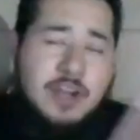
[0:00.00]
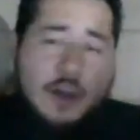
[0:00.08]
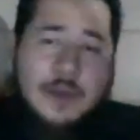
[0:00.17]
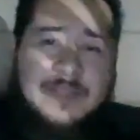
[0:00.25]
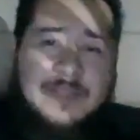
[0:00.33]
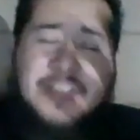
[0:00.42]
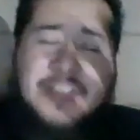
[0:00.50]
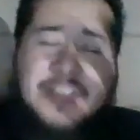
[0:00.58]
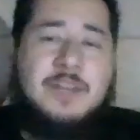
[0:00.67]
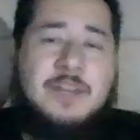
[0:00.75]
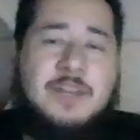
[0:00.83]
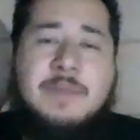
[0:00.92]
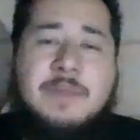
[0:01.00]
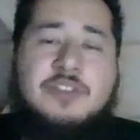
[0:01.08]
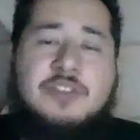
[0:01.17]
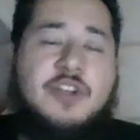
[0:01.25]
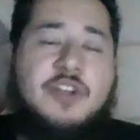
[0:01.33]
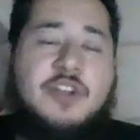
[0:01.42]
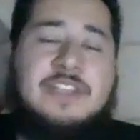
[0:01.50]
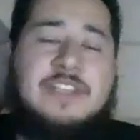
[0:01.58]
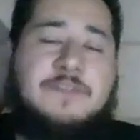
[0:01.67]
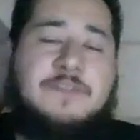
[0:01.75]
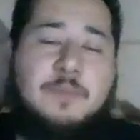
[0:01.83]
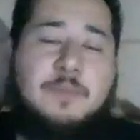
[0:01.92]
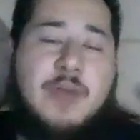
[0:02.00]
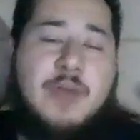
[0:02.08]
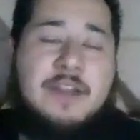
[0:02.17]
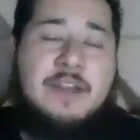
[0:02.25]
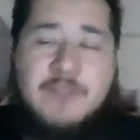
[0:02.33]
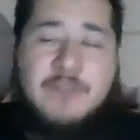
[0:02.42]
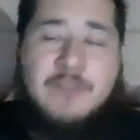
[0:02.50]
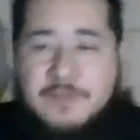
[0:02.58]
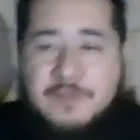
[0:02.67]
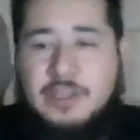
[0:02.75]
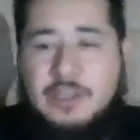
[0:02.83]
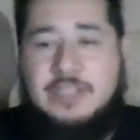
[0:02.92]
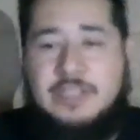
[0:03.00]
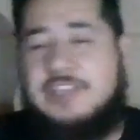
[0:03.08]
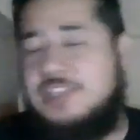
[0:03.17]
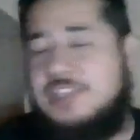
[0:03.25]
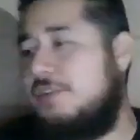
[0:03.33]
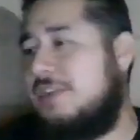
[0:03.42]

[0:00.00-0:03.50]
always mention them. I mean, you should always feel proud of your collection. You